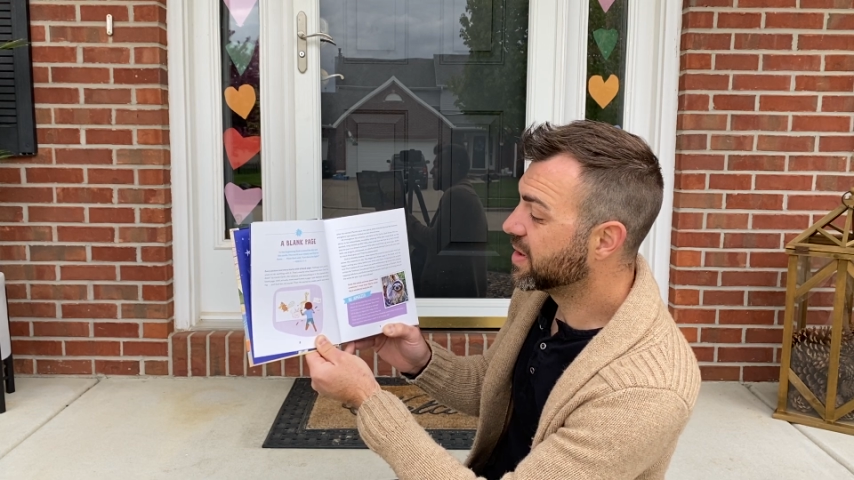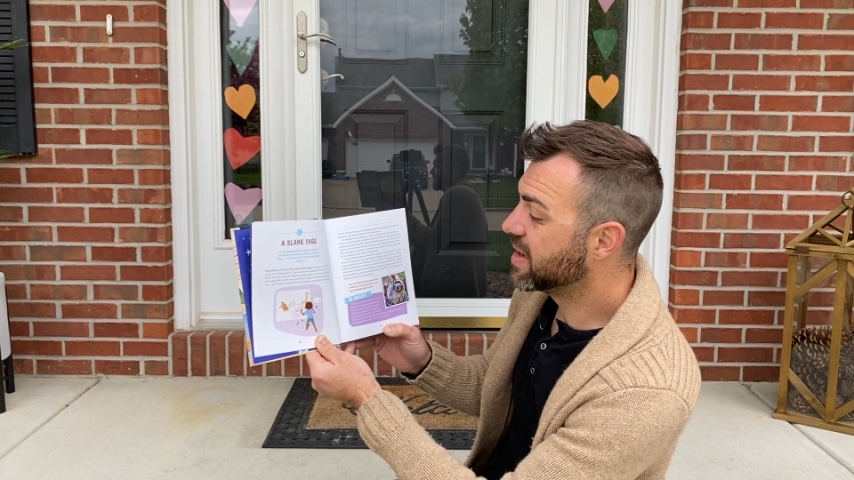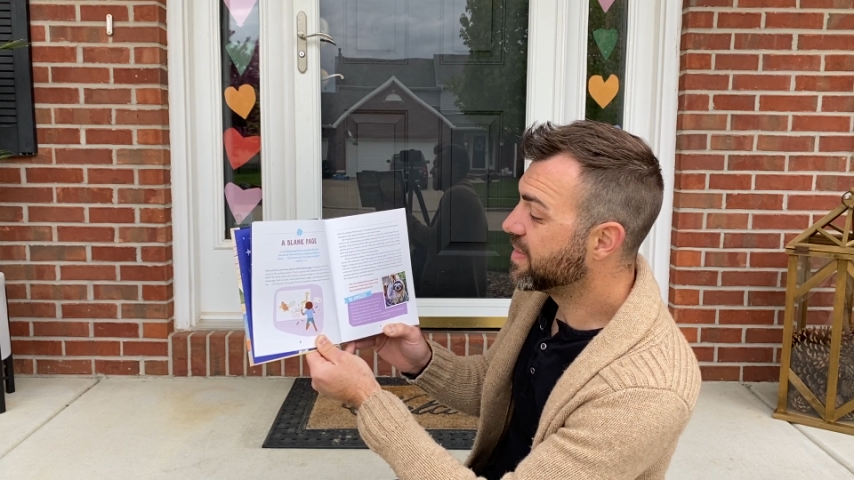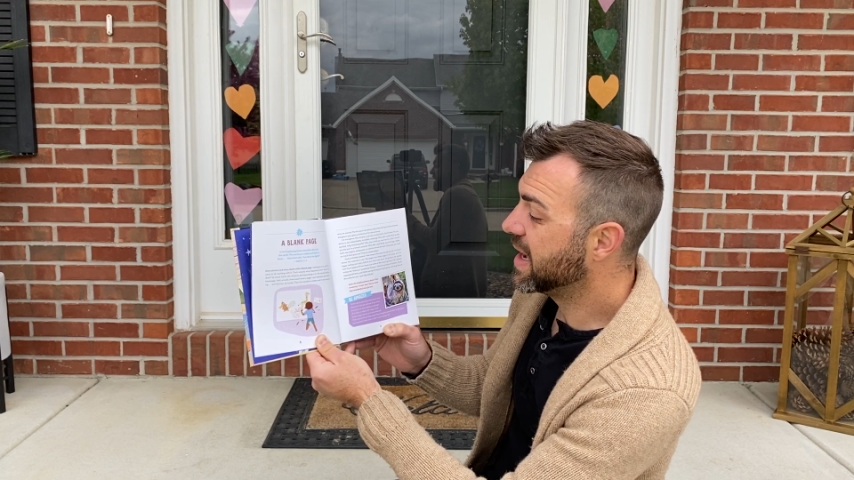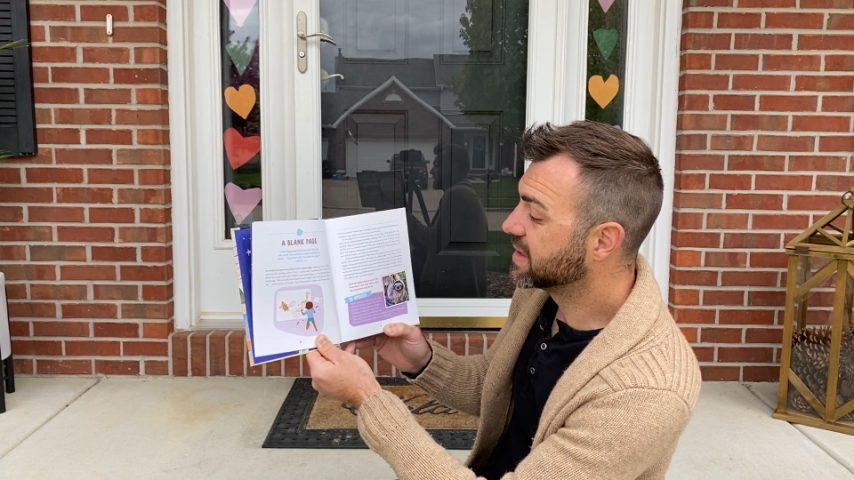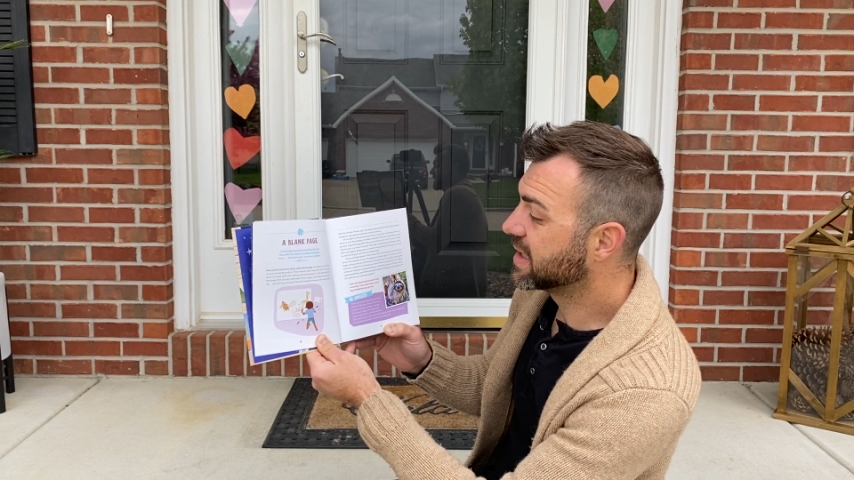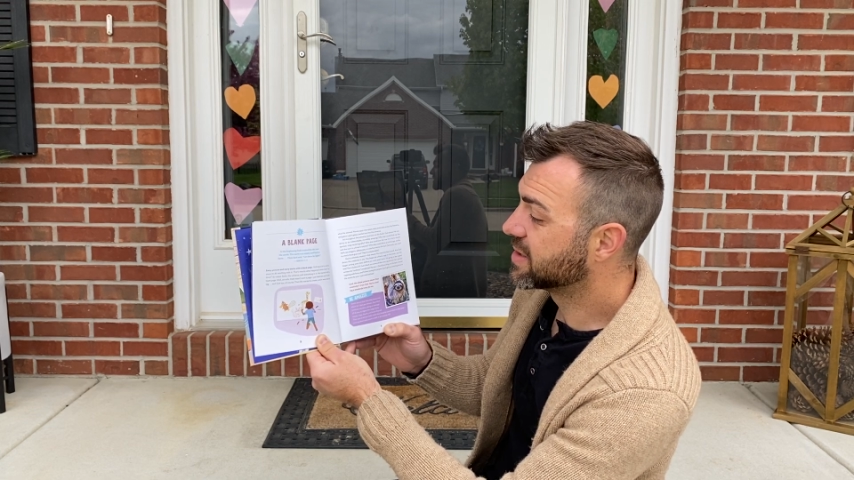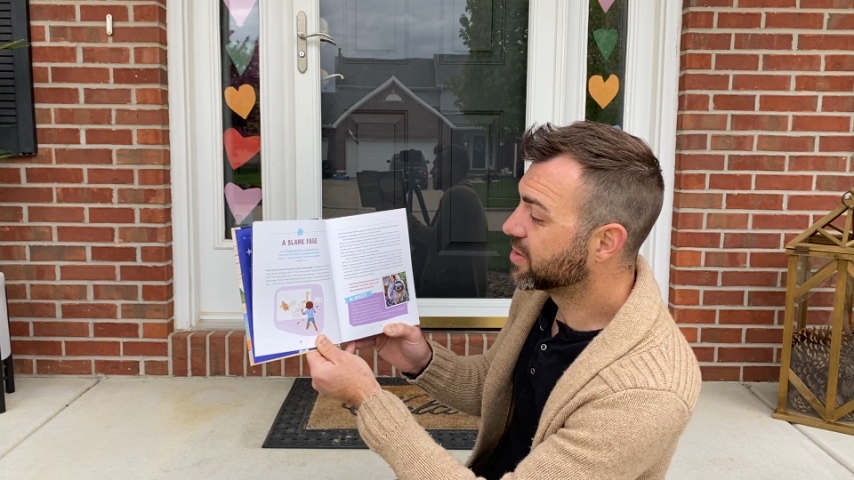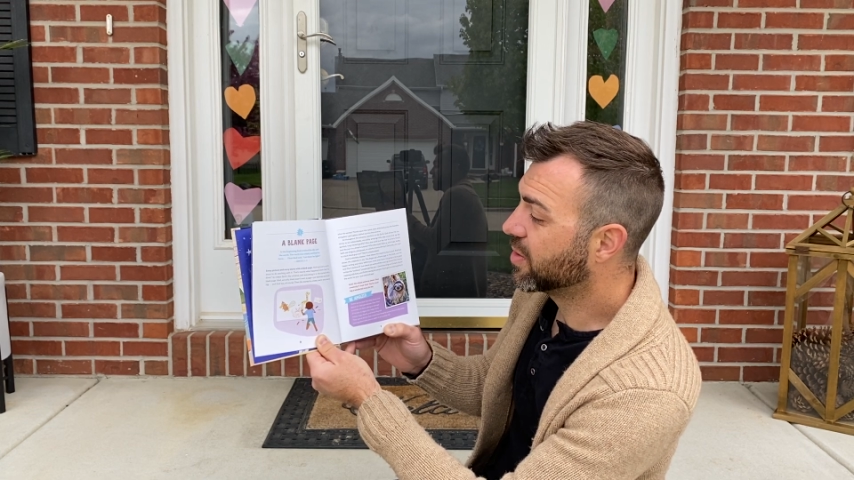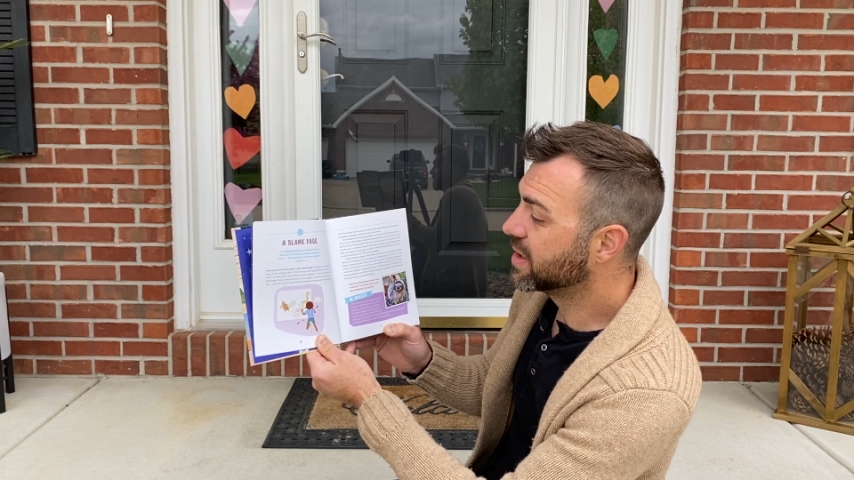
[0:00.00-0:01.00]
of the amazing
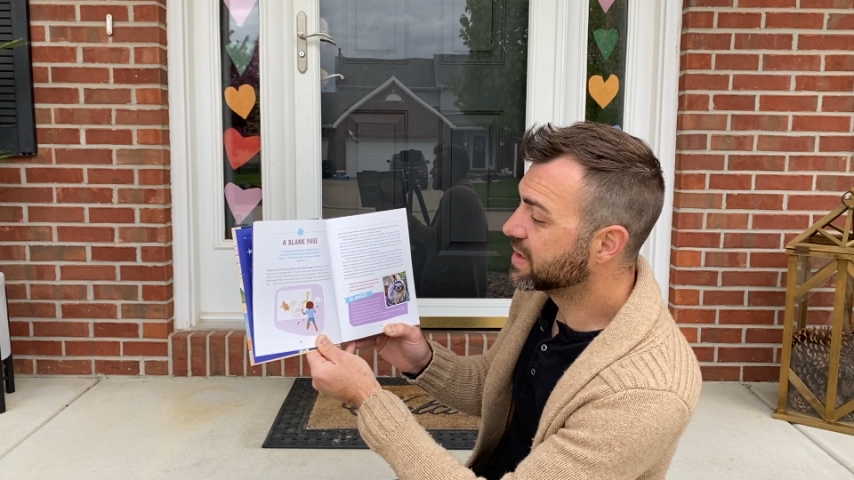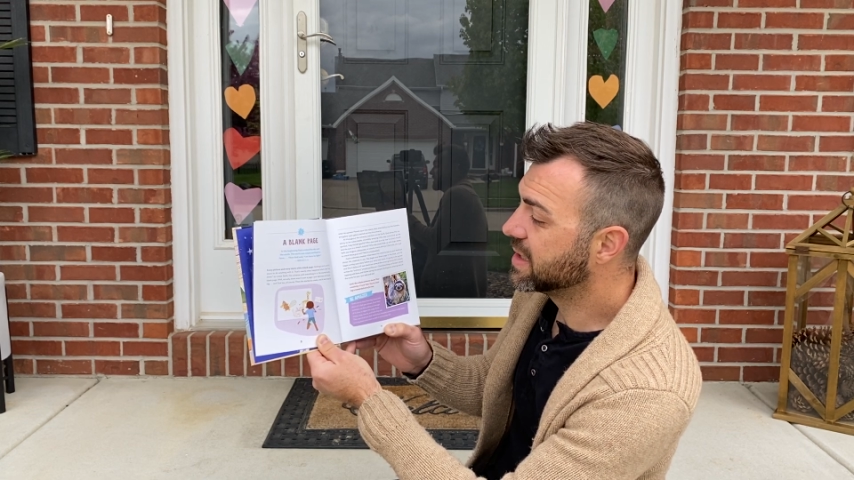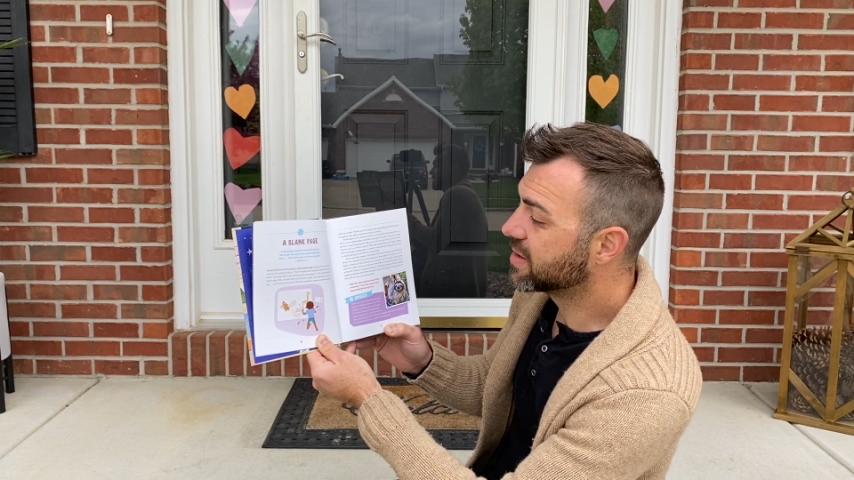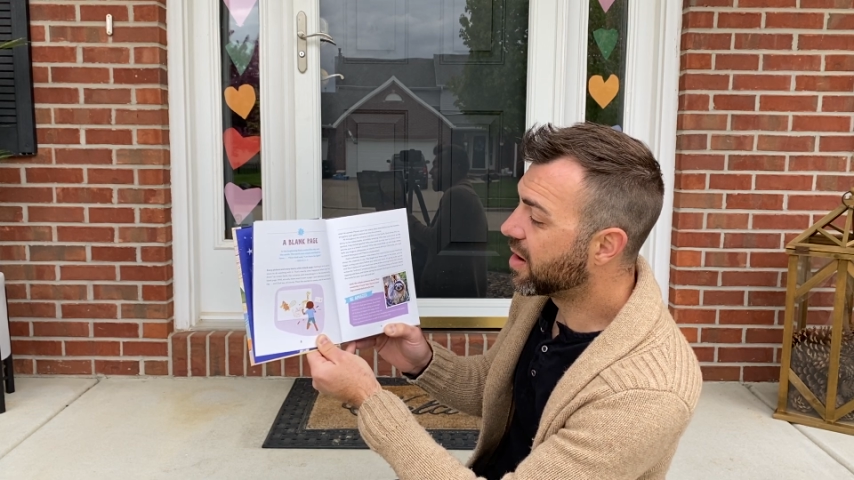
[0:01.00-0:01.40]
stories he's